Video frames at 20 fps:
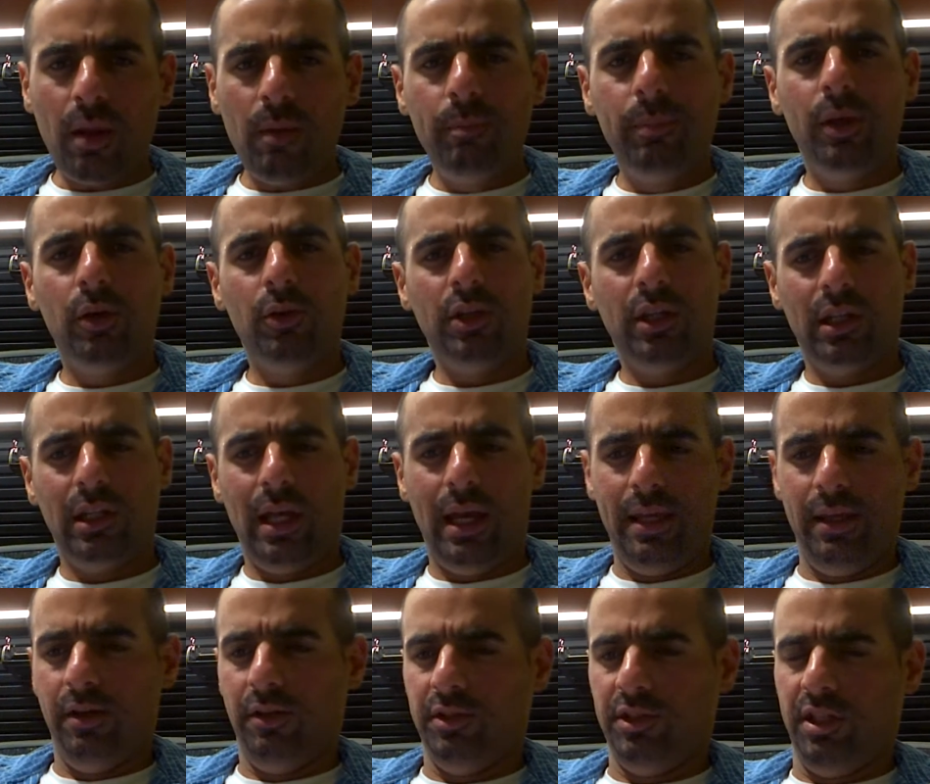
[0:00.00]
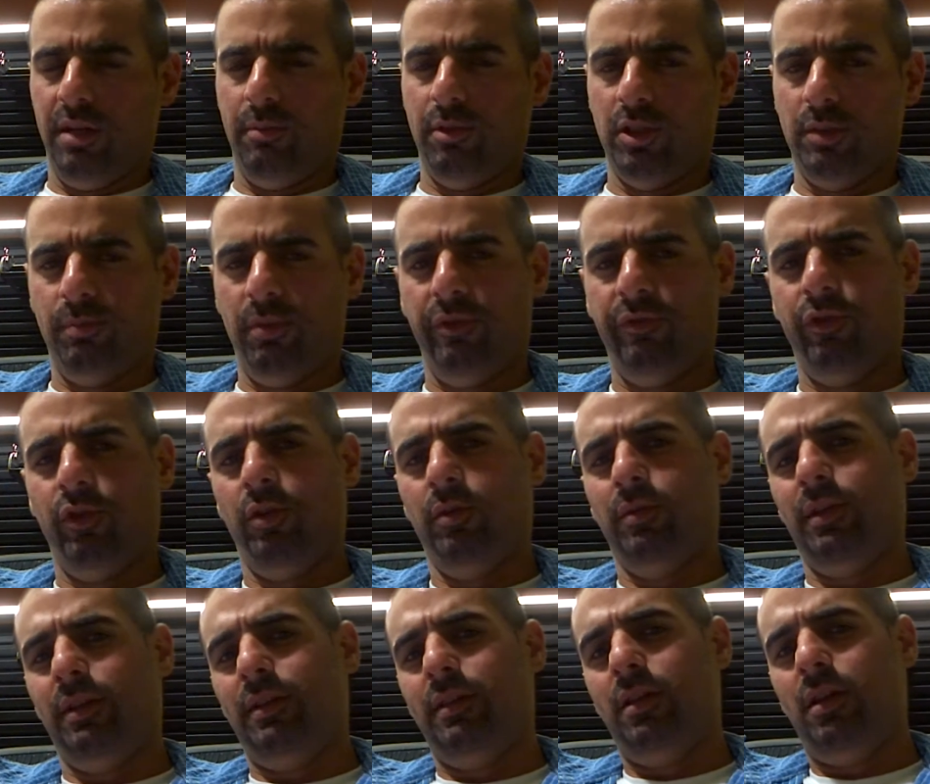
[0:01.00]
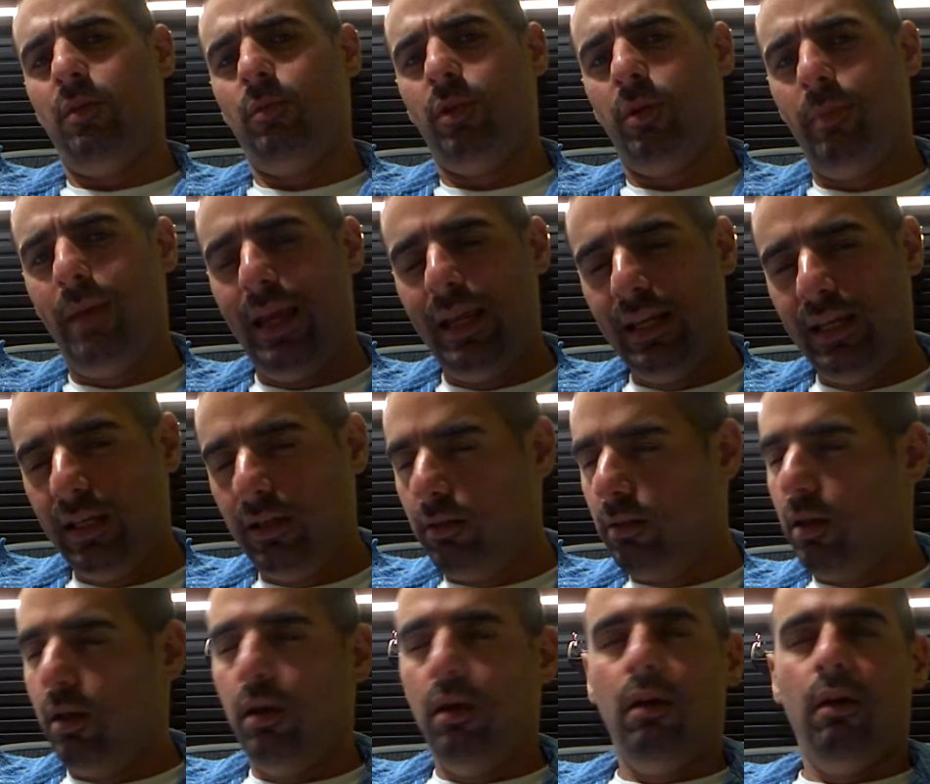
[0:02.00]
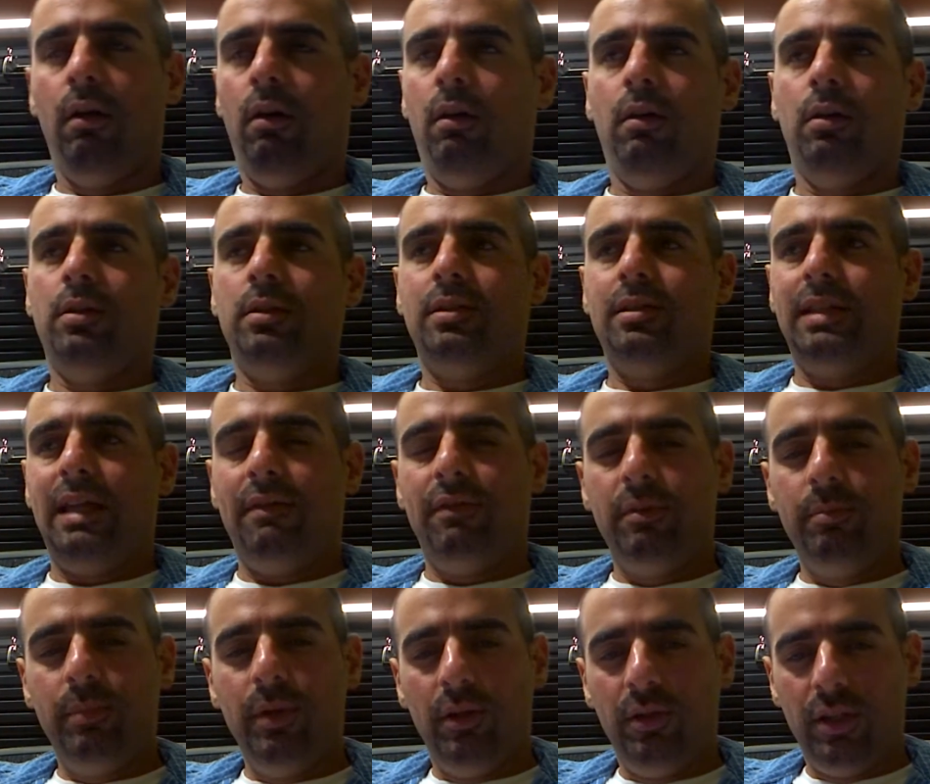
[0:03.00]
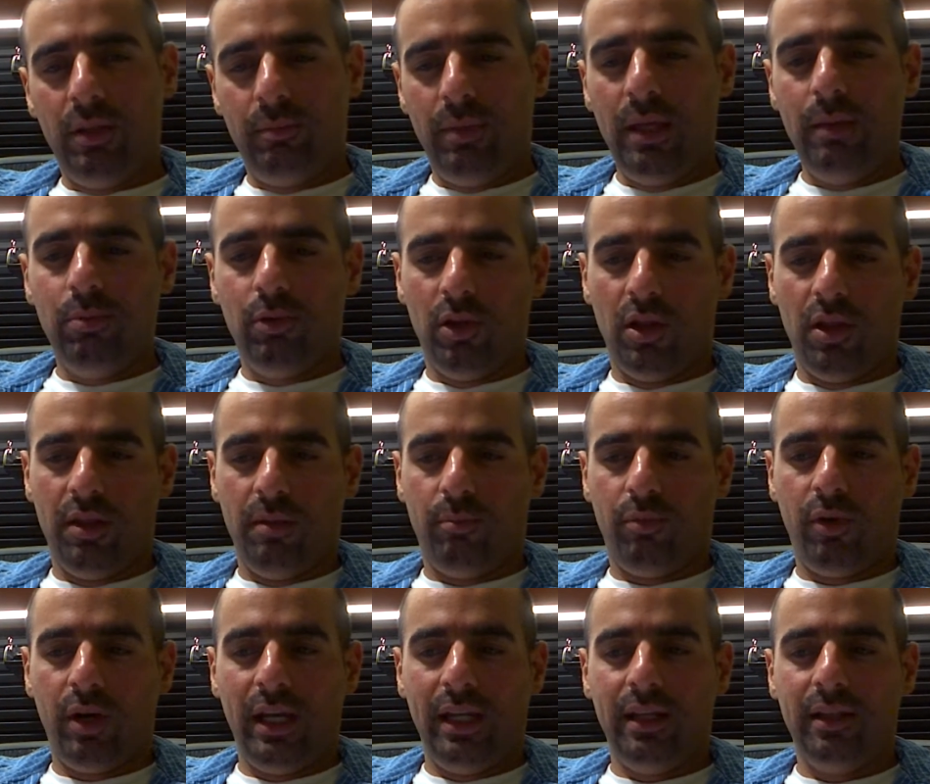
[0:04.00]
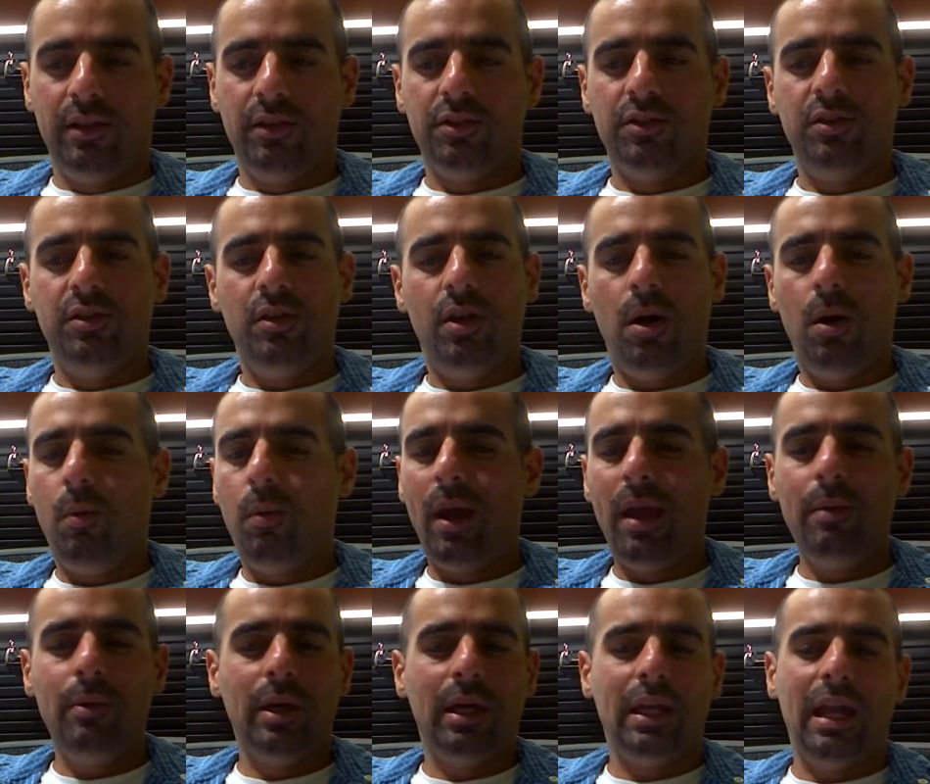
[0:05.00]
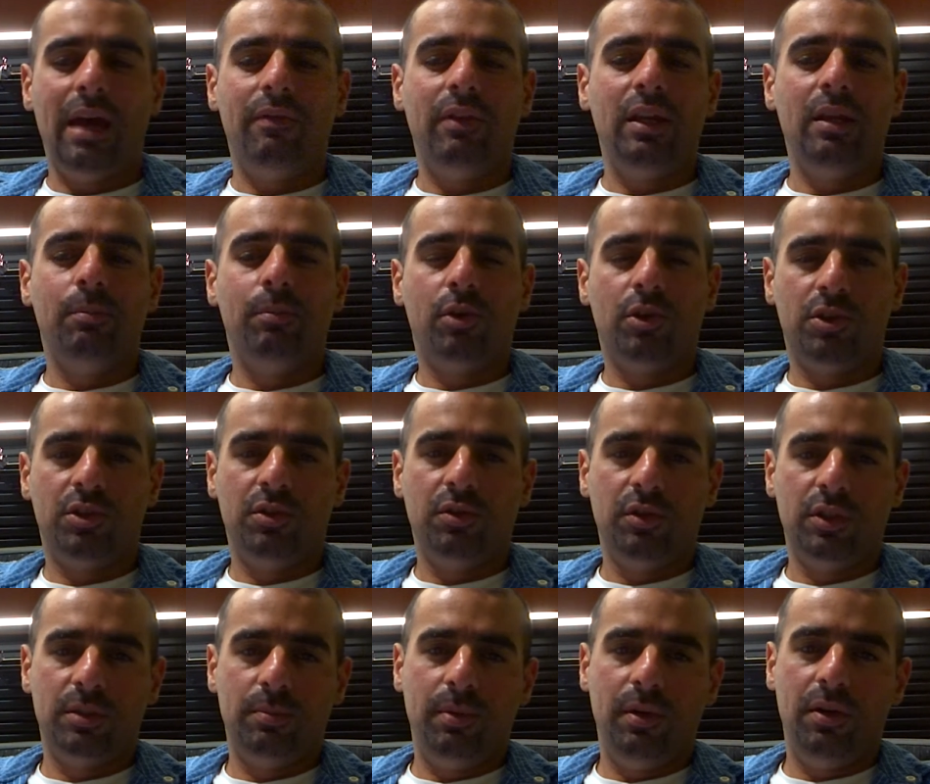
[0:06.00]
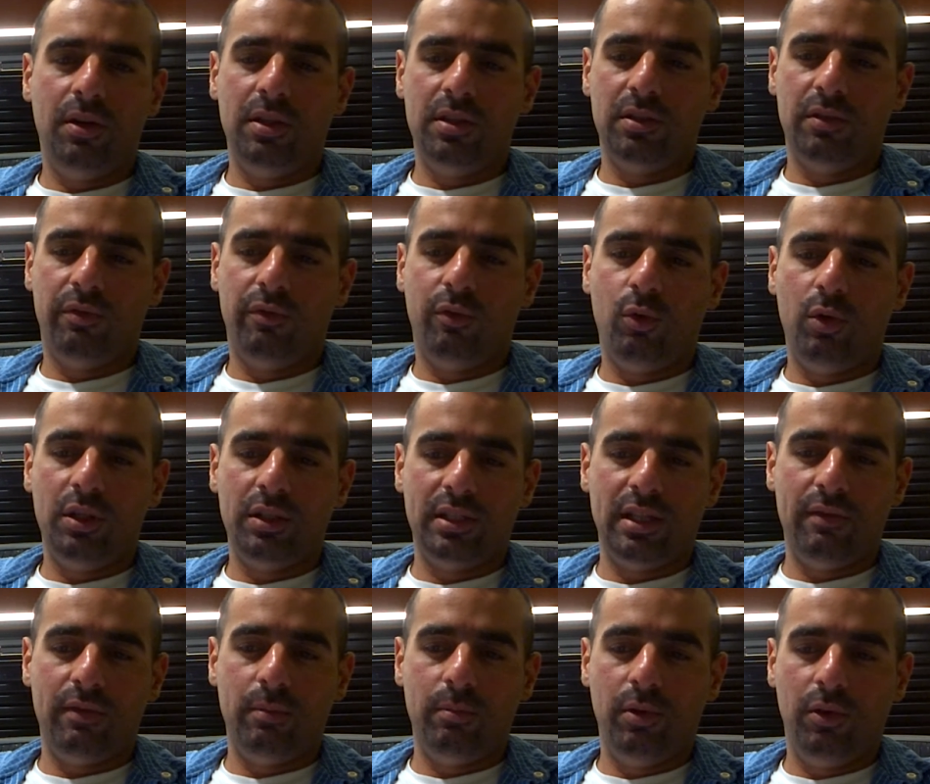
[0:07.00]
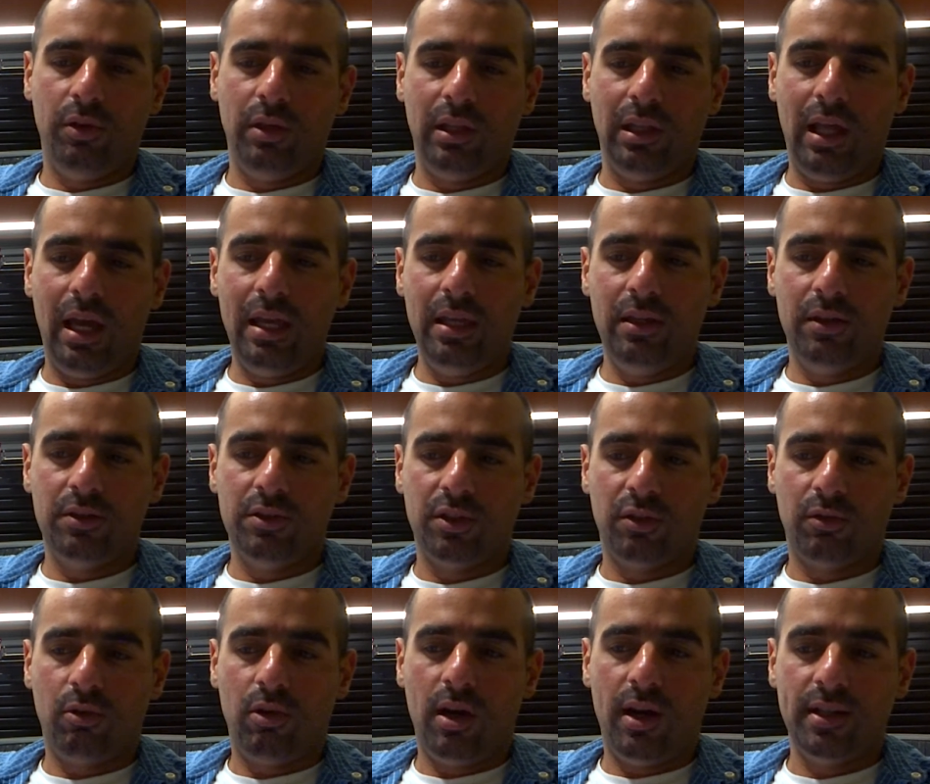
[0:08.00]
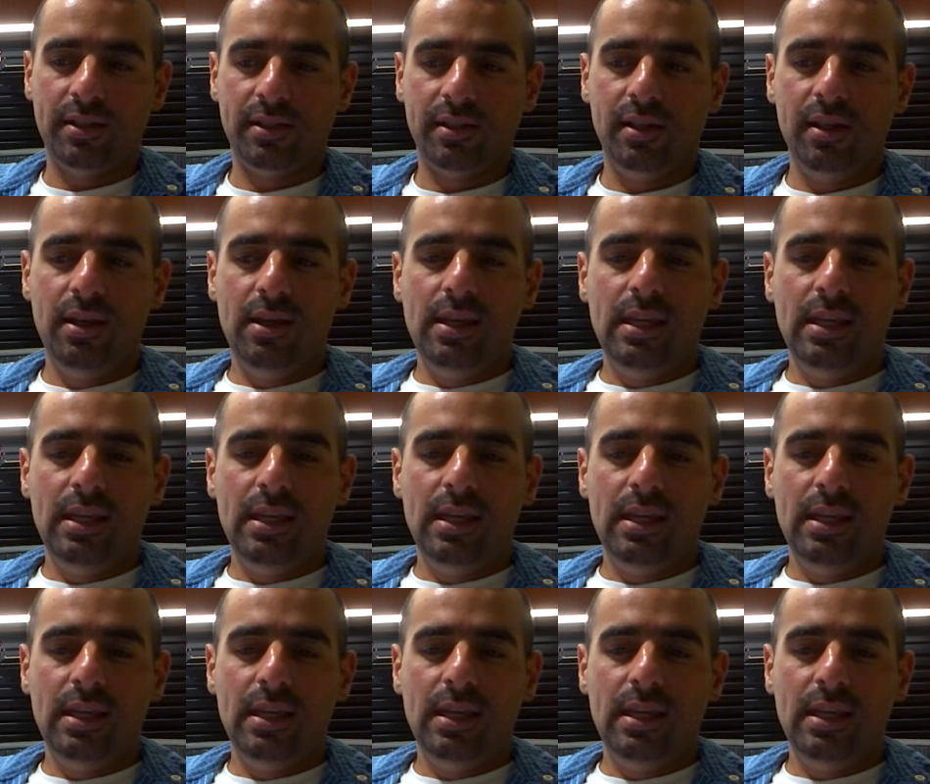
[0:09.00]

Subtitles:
billion light years numbers. But for the remaining 7 billion people on the planet, there's no way we could have any personal experience of 47 billion light years across.